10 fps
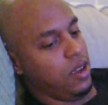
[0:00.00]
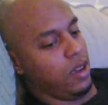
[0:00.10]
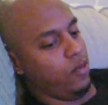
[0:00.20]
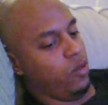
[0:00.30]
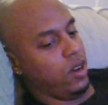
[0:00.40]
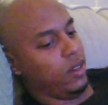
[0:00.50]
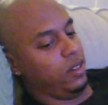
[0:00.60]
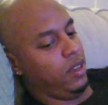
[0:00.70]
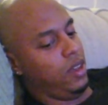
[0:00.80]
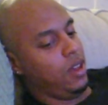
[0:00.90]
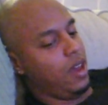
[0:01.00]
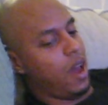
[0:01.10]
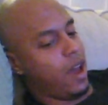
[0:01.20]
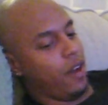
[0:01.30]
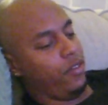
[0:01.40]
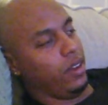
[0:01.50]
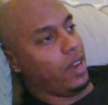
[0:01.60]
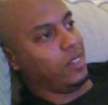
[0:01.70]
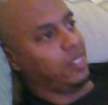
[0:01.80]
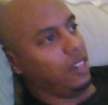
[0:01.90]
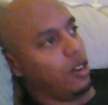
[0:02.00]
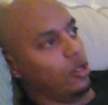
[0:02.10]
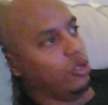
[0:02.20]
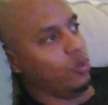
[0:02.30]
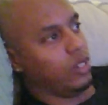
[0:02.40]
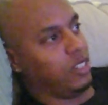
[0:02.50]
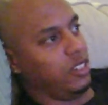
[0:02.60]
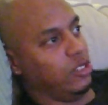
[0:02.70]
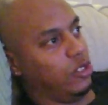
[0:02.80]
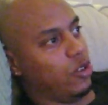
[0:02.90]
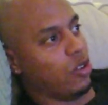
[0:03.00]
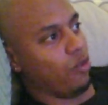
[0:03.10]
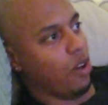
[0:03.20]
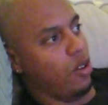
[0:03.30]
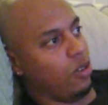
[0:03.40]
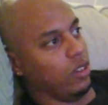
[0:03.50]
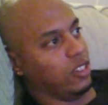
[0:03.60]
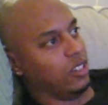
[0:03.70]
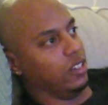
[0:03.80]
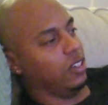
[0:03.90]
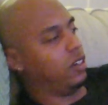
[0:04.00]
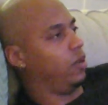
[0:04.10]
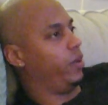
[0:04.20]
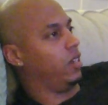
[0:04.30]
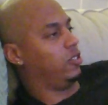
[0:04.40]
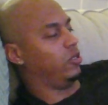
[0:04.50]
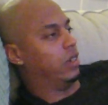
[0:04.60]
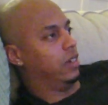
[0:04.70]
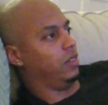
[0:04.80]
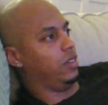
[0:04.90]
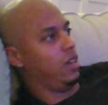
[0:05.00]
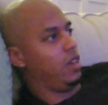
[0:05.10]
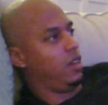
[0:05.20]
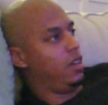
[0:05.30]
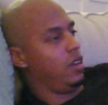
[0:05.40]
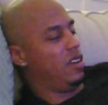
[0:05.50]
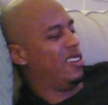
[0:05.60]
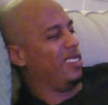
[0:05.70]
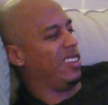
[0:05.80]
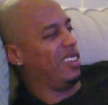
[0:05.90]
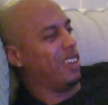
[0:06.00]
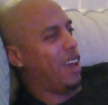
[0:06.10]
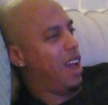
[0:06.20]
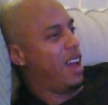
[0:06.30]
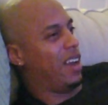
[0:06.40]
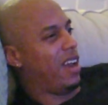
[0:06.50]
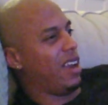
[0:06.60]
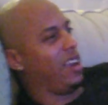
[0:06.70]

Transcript: and what I feel like she knows what she's doing wrong because she'll look up at you and you know, give you that eye like,